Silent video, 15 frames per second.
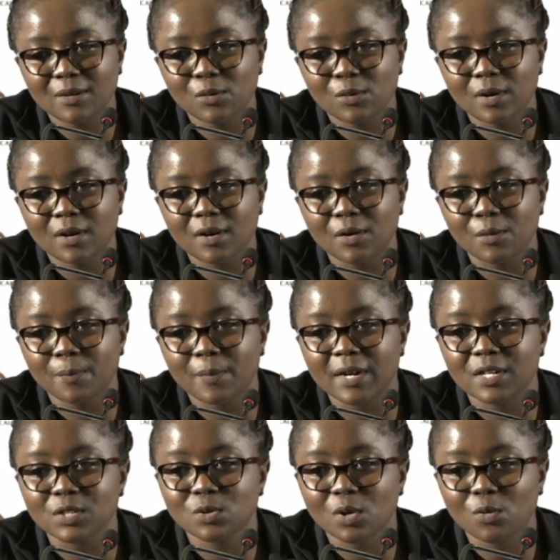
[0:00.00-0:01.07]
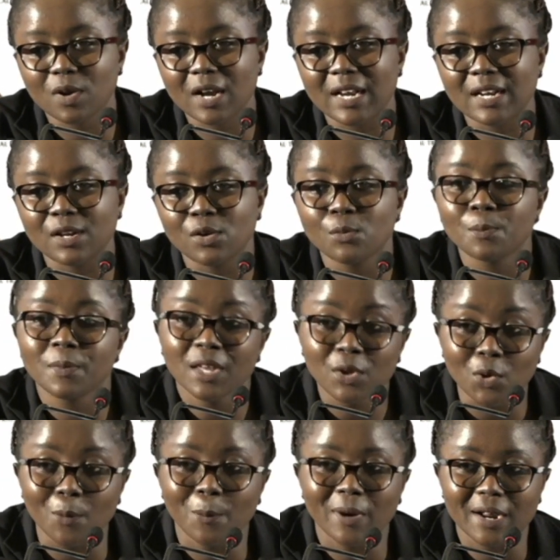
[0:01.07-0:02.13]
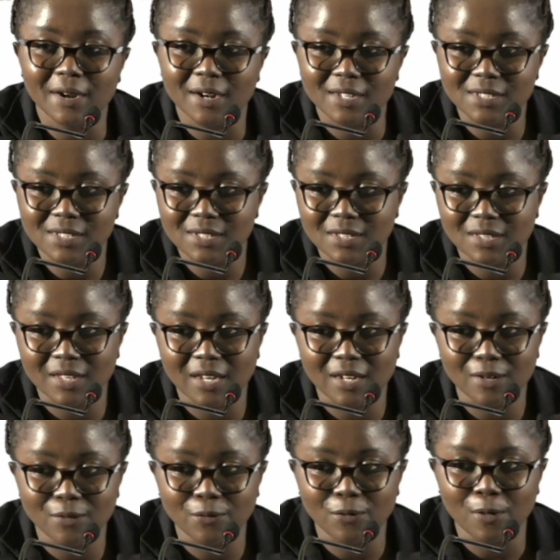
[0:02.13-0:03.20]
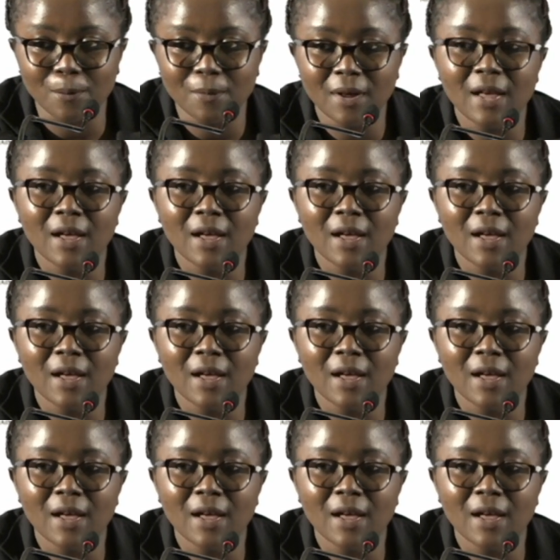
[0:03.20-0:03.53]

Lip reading: or parents wako can be your parents in that form,